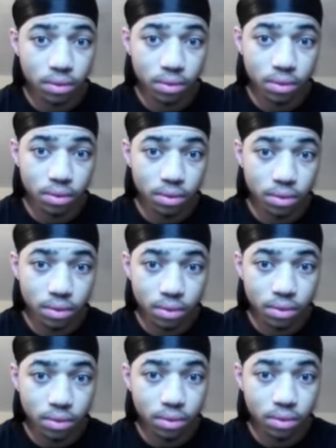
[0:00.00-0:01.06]

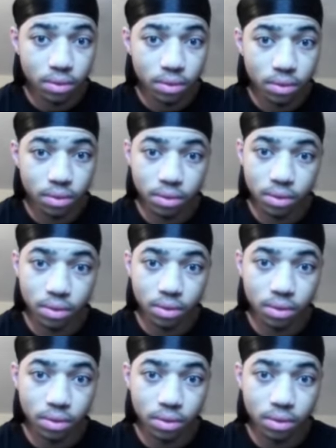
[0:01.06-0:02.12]

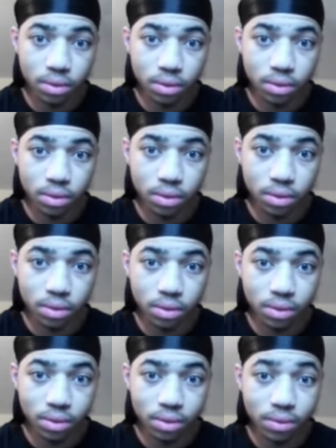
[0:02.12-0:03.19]
No words are spoken by the person on screen.